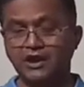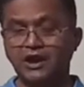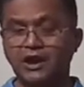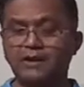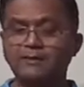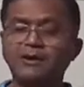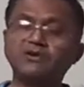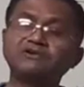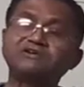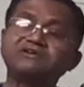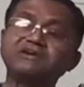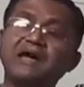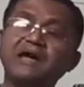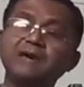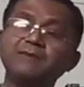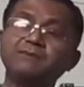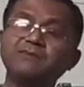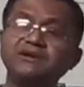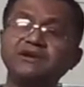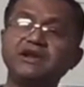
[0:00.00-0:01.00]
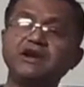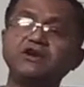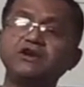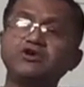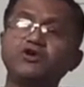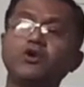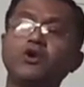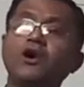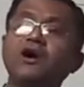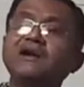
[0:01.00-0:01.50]
About time period
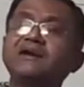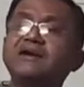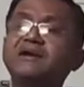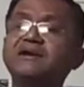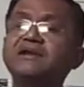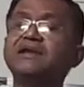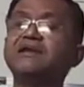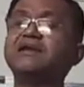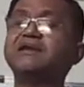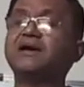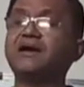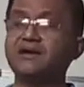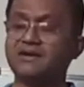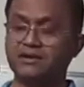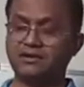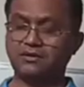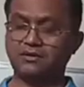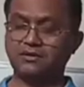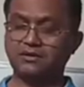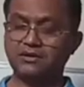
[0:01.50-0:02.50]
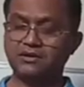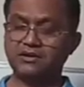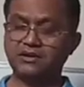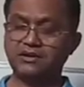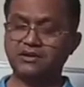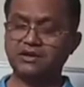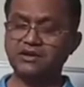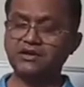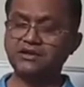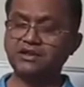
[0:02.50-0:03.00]
you already learned
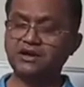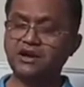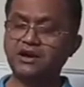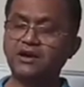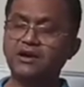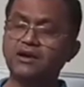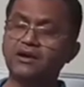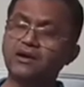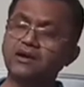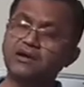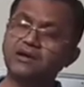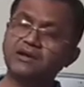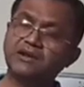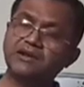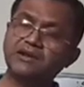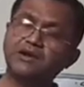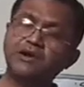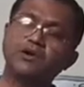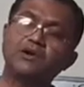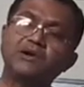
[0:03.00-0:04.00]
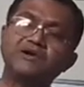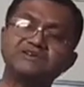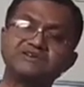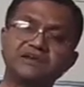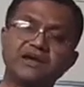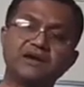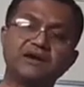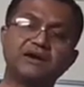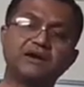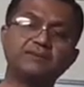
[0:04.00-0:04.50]
in the lower
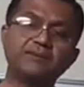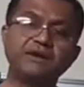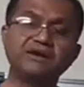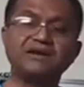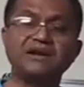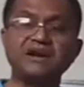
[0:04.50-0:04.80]
standard, but